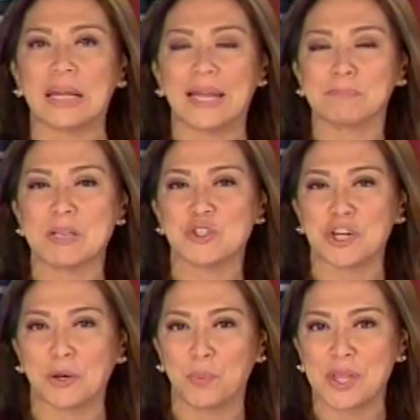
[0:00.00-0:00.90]
Let me
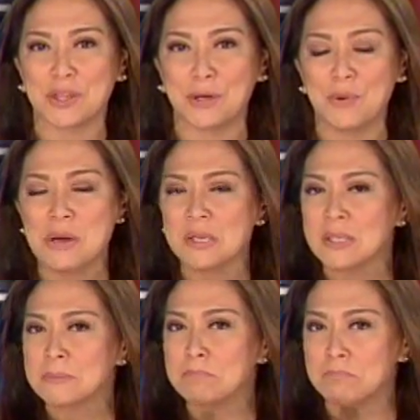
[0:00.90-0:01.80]
share with you
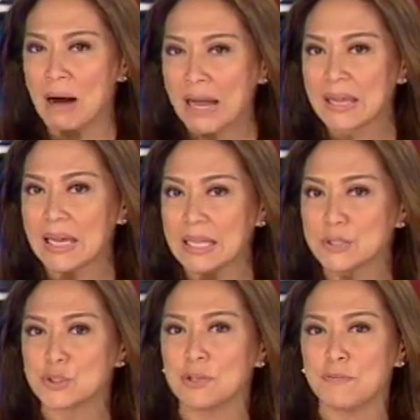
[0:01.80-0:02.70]
my
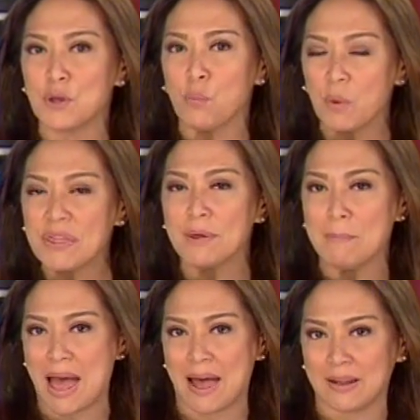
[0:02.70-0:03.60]
interview with the
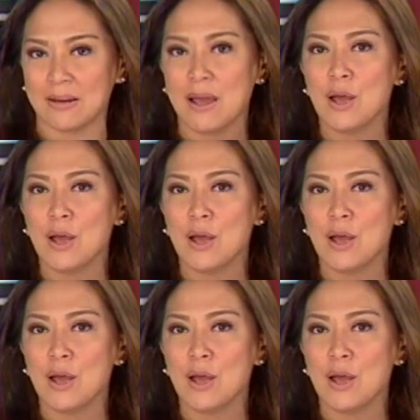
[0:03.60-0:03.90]
man